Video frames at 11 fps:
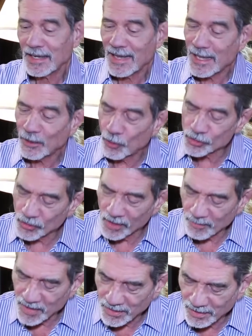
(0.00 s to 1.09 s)
It also
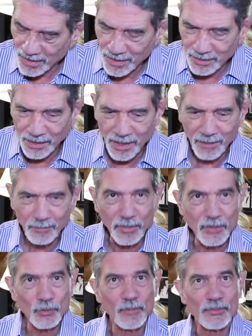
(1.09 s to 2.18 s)
appeared in
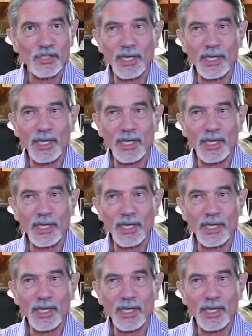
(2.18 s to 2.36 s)
groups